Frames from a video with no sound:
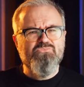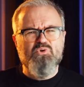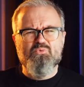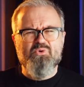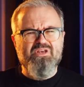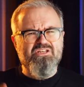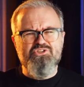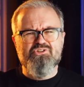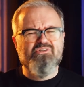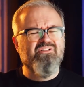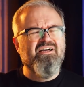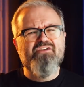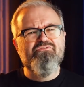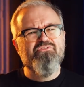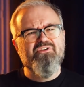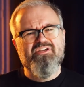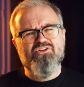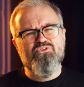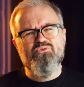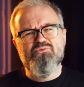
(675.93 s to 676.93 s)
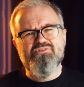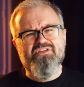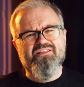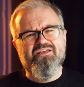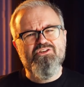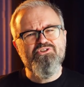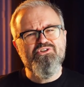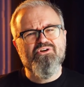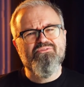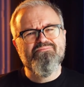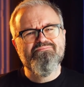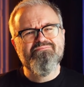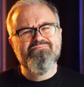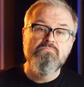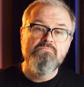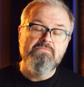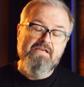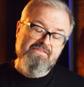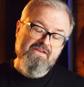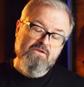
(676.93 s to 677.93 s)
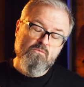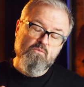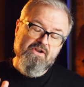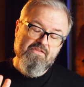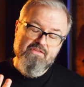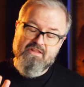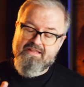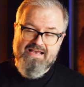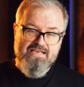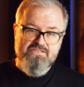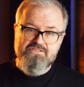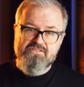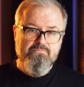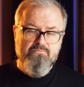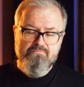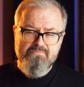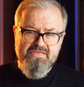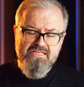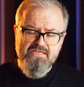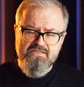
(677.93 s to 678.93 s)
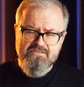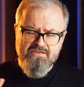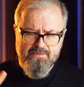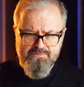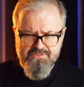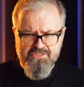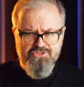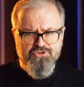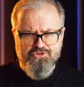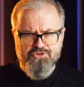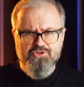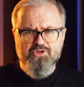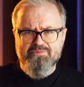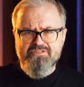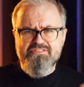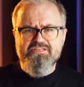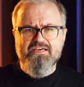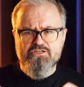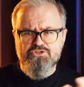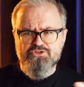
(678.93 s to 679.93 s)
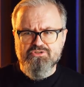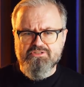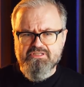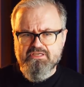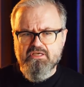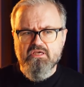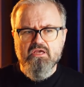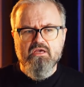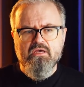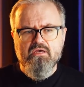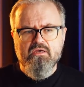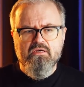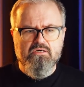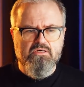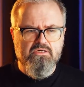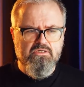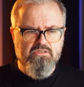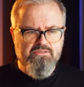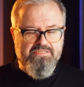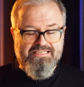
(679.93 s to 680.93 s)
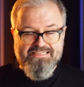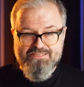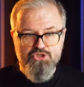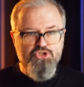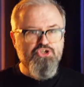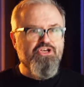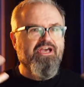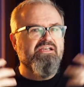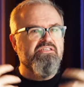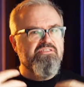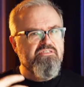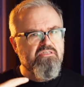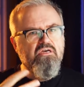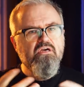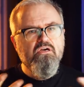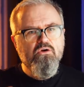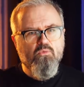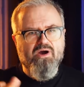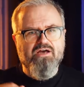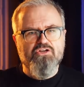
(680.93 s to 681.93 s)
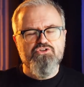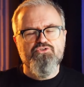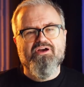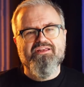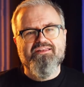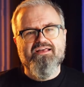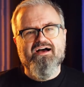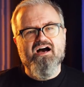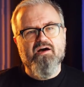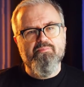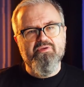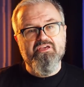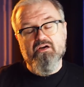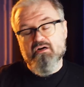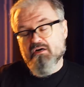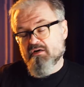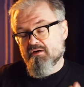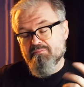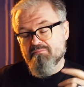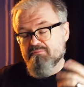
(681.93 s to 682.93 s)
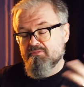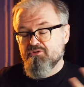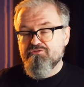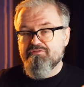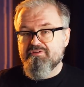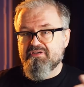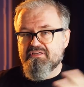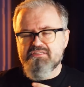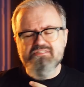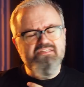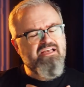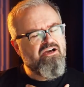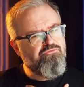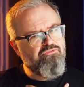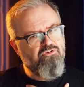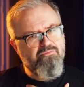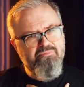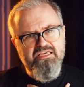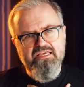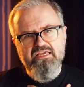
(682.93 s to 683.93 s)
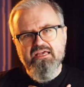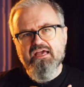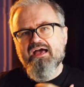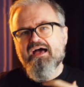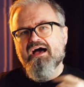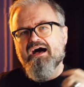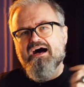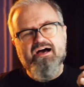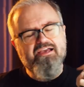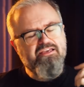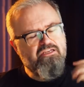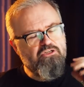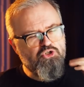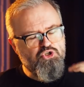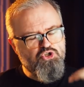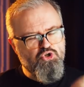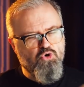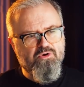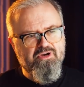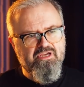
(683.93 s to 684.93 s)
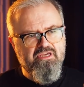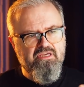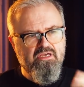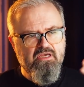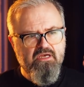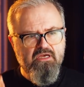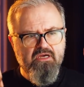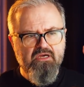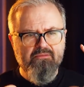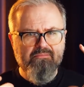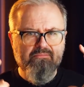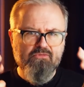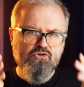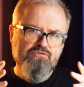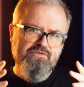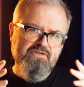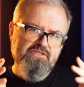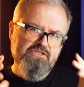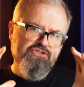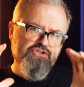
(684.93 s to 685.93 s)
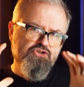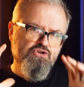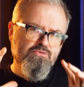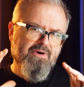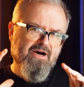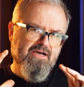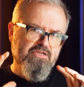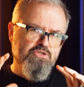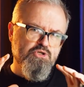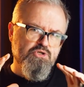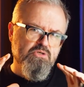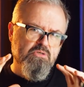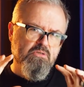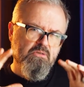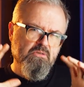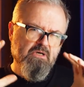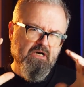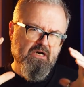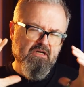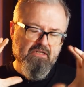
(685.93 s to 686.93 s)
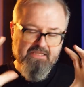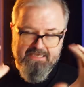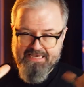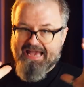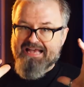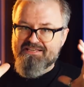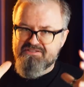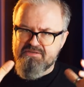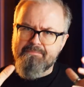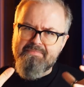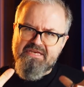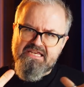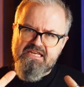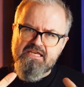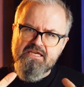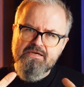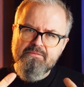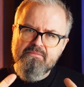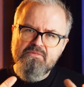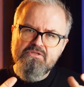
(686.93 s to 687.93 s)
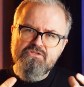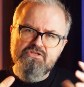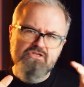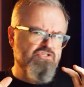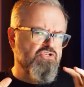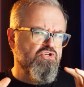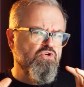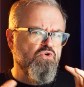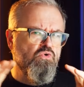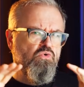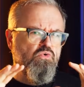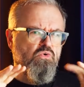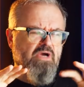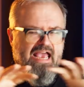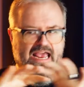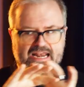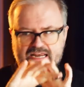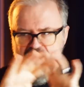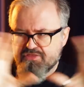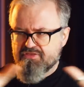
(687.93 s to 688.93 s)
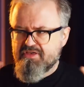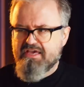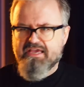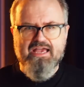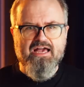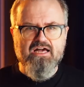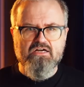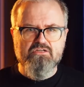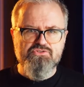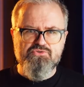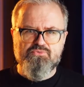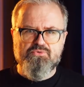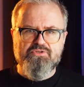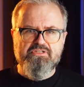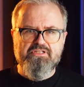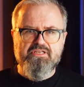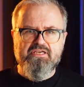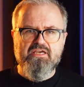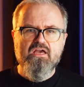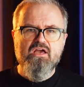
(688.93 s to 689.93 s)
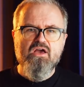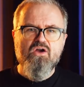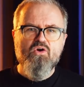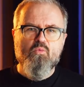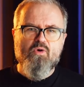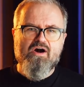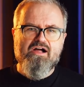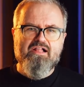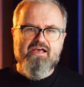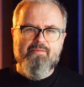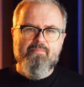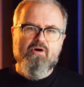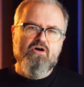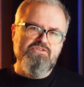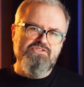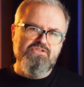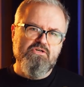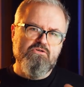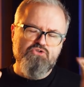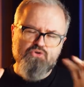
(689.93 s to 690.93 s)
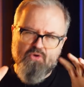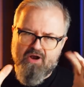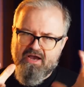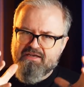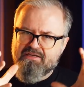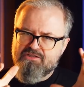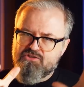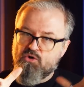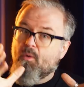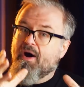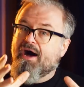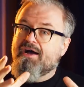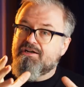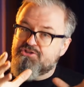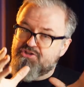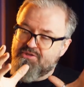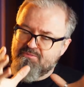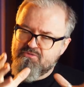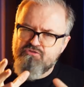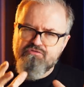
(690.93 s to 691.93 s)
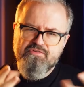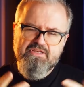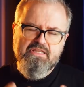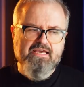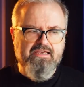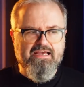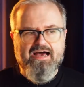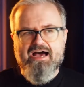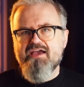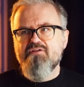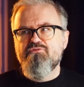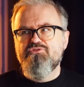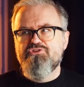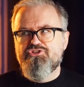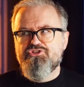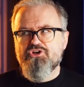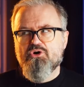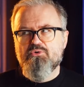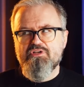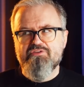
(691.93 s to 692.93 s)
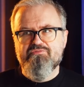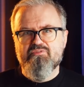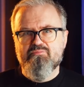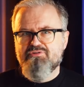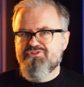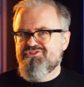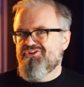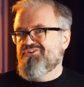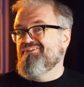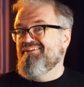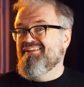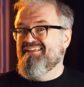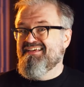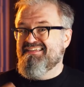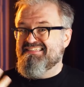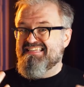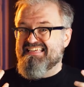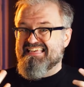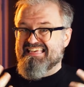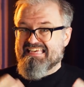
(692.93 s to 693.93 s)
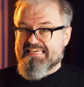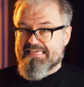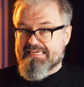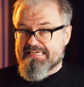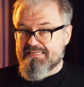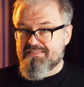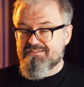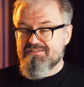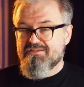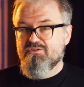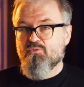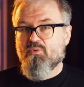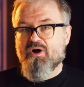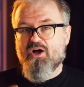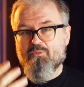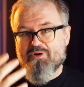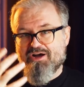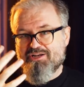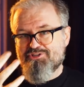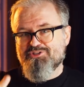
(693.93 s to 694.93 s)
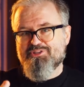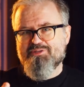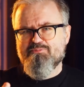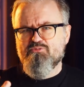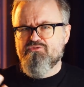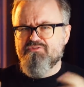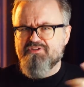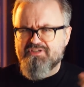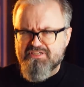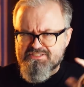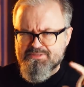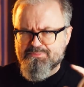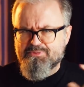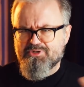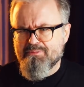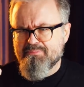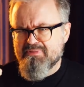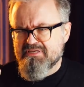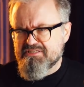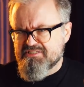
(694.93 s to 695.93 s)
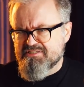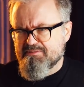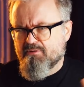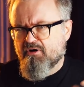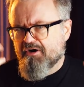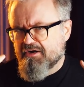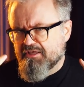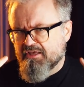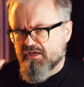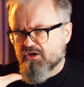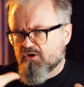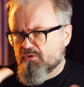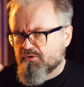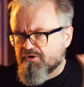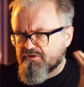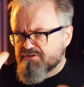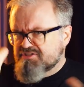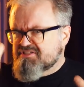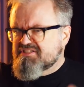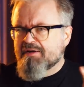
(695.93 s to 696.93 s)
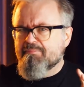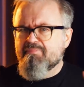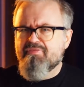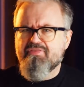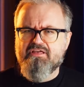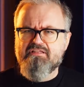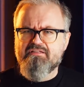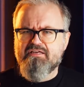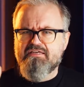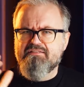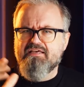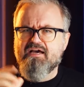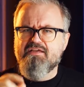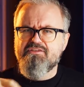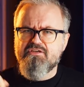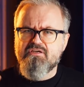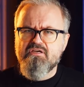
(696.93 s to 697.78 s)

Rachel. I forget who's on that show. And then one of the last media types that you're going to potentially uh, ingest while trying to hobby are movies. Now, for me, I enjoy movies too much, uh, like as a medium, to do anything else really while I'm also trying to watch the movie. Like, I don't even particularly like to eat while watching the movie because I'm going to miss some audio or something like that.